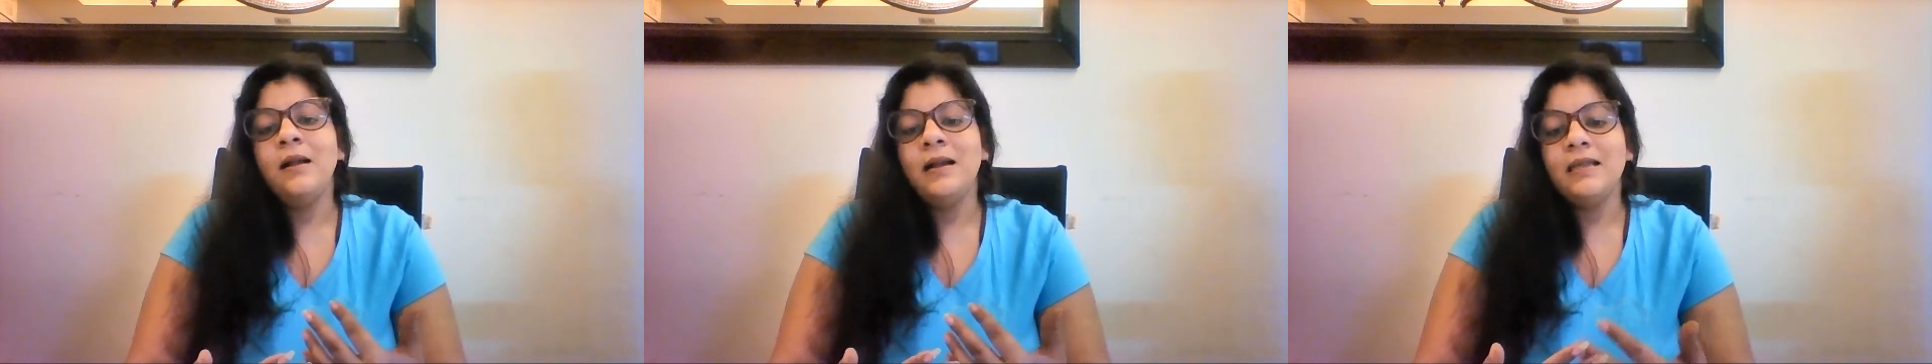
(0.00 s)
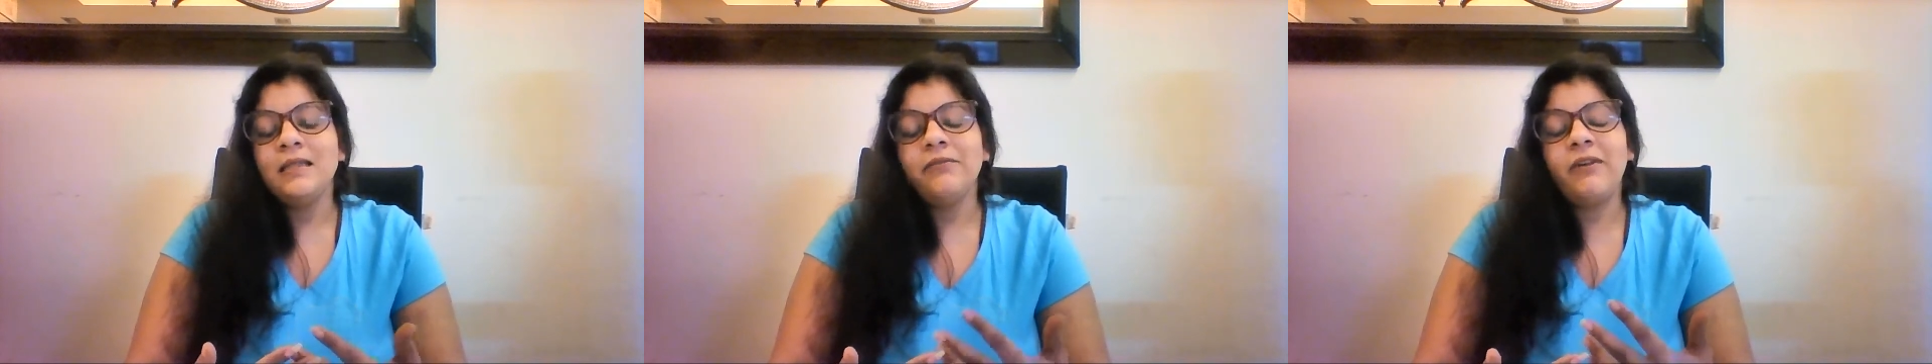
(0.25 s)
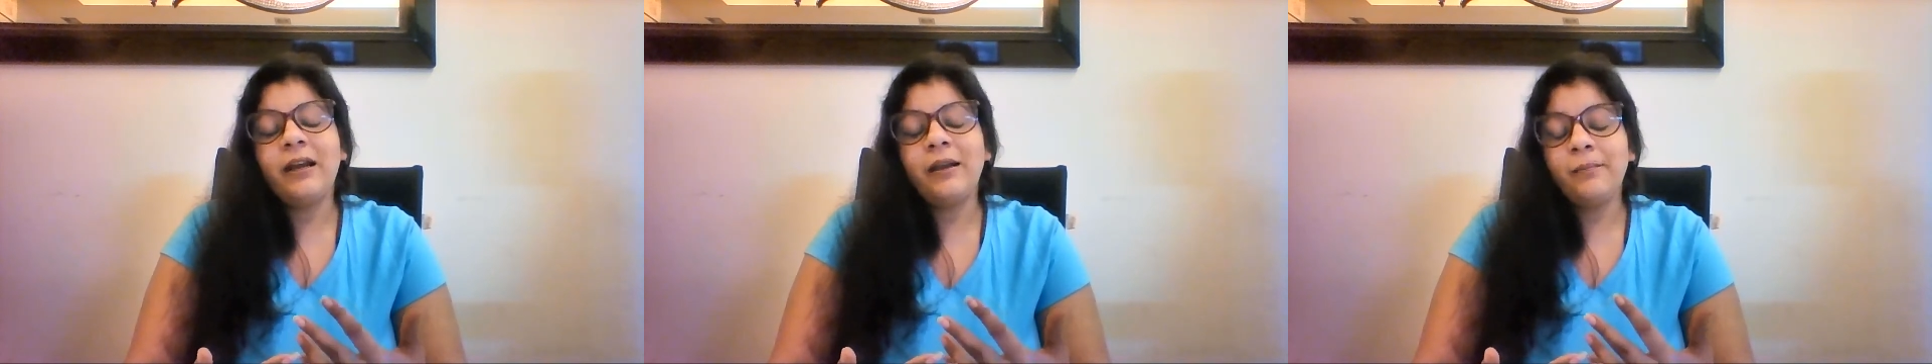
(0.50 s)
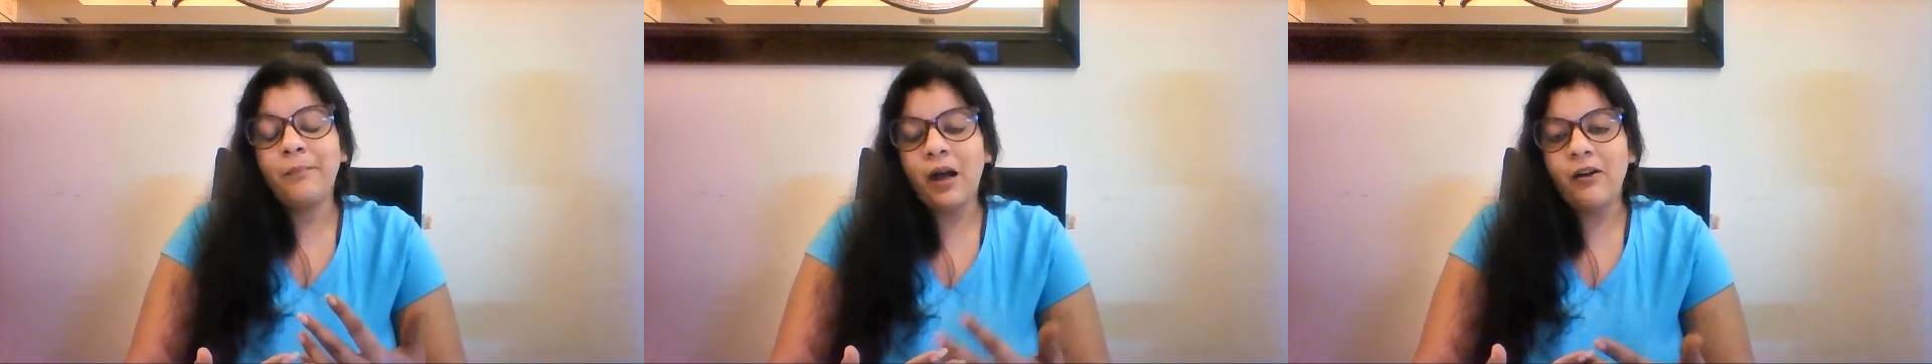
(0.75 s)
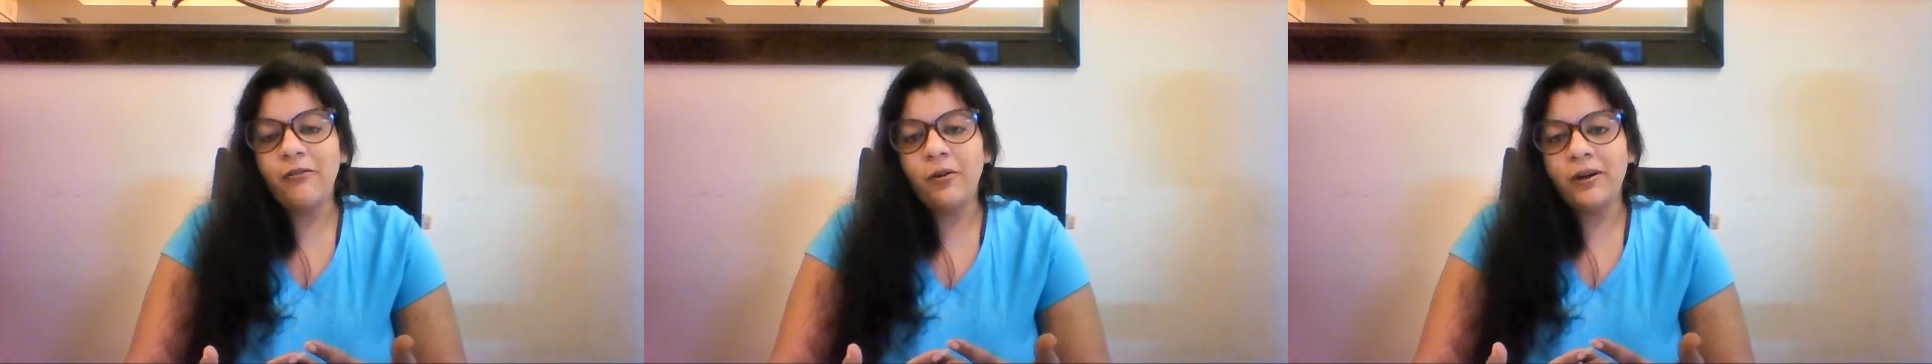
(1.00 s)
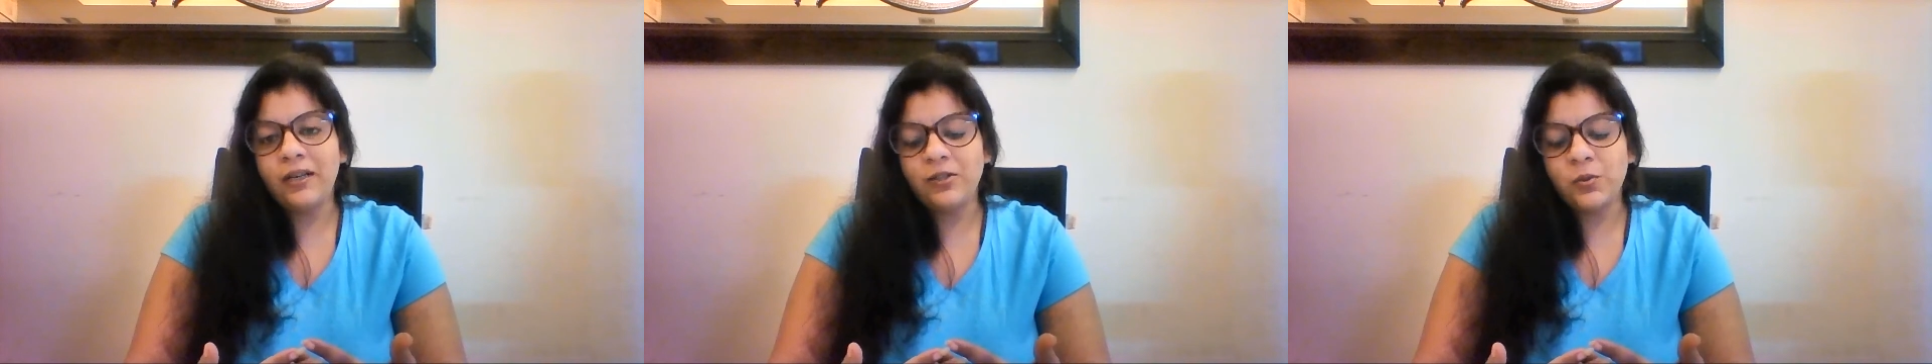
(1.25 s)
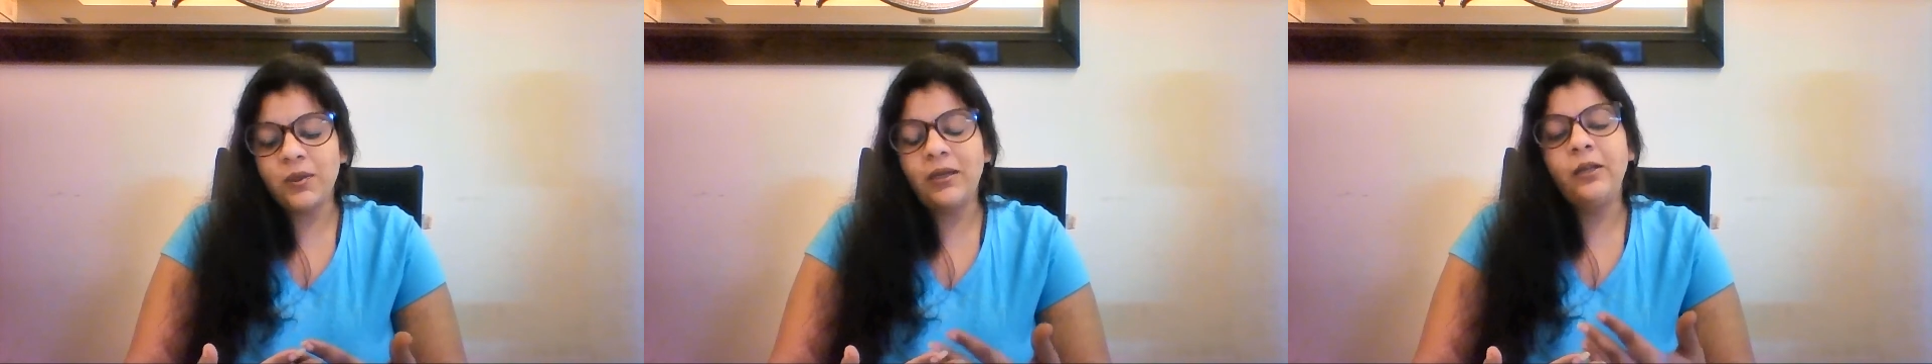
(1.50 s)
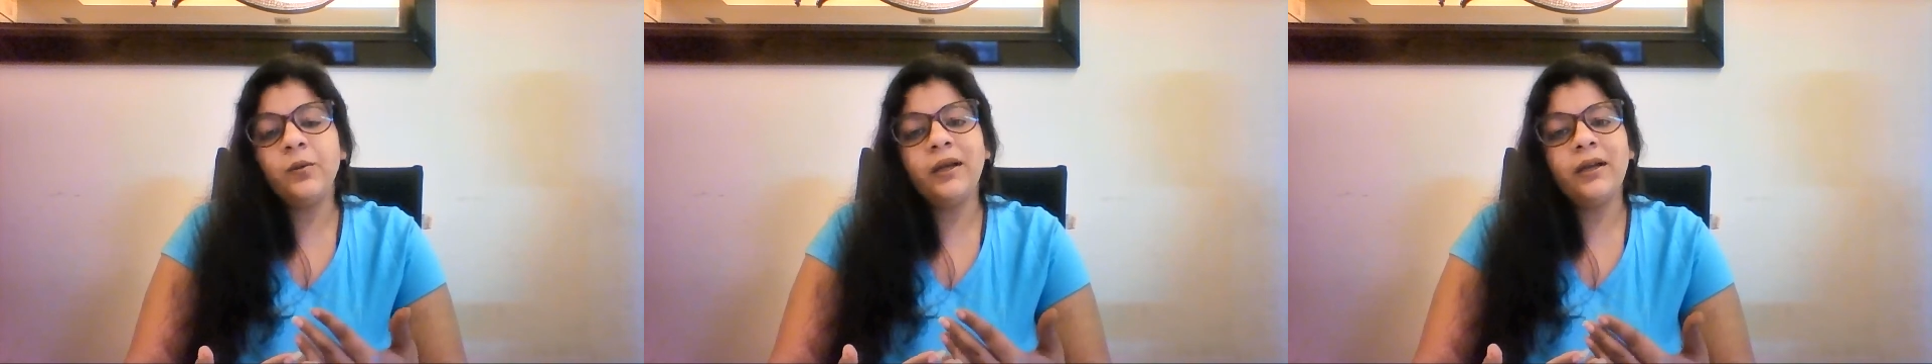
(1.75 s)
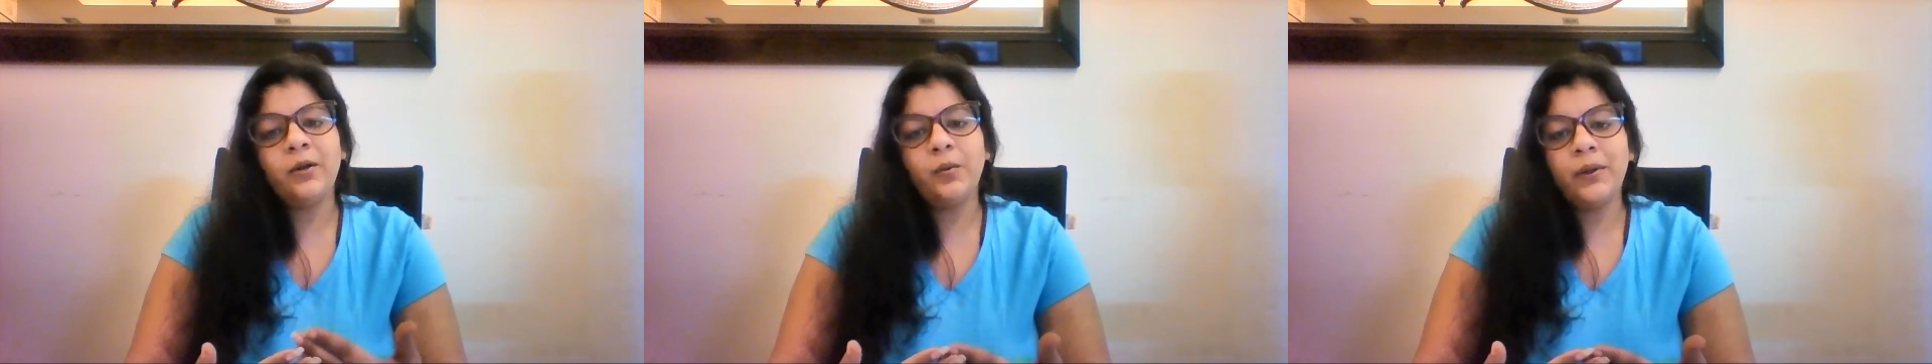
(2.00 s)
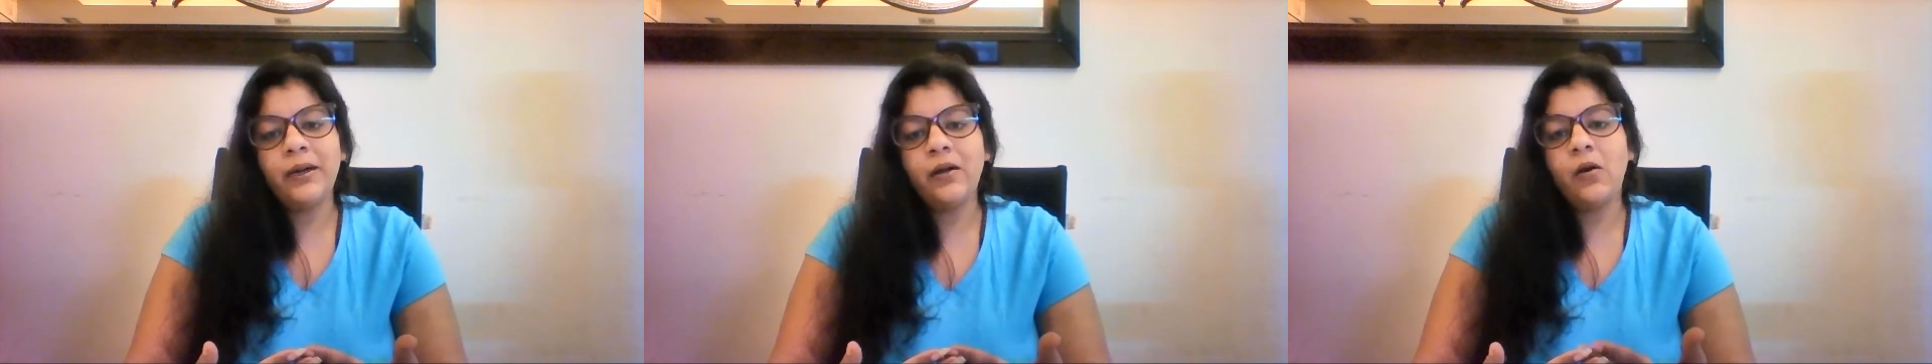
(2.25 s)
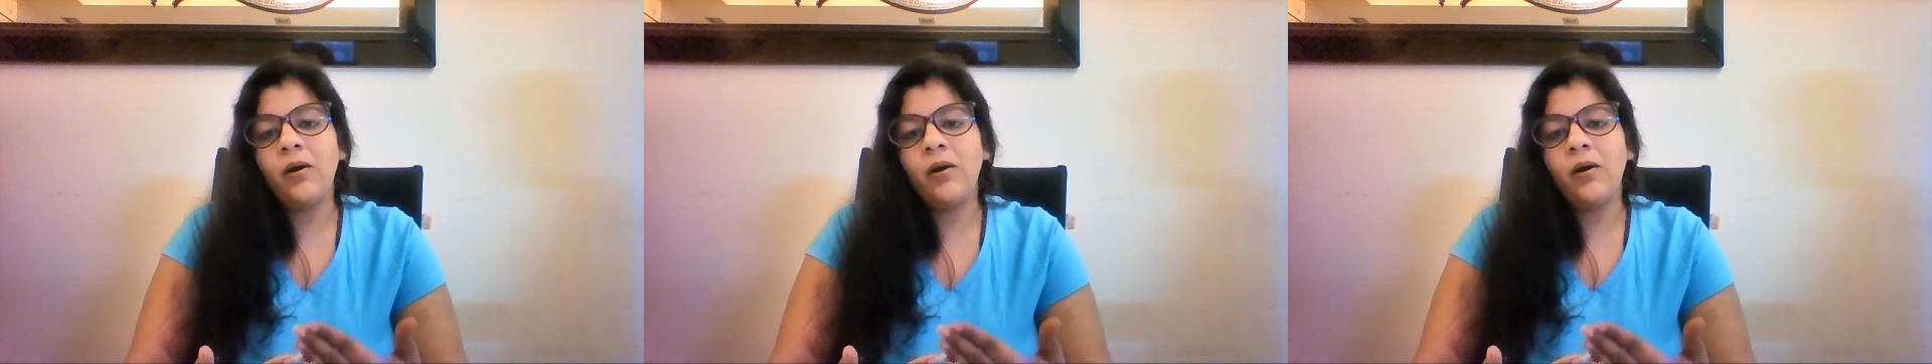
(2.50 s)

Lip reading: It's a very powerful ritual. You can do it